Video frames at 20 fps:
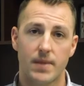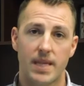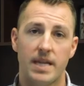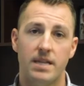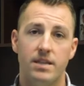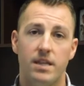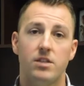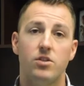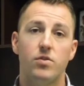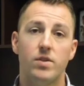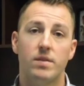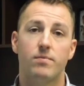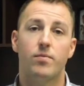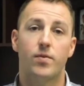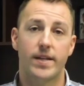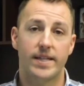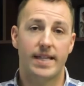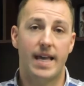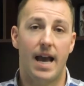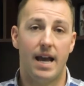And then you can
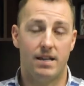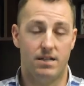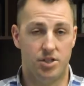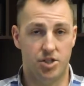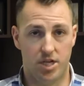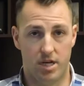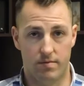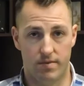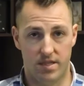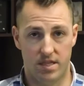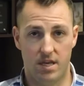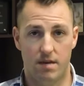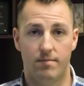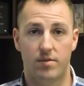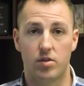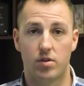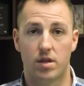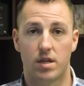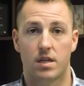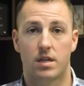bring that and share with them,
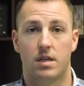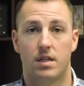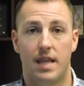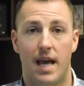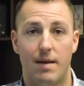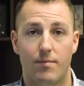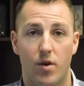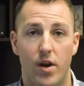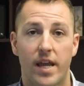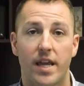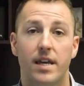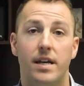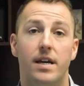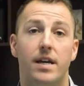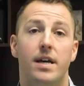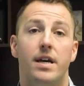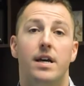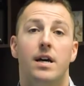and you can collaborate.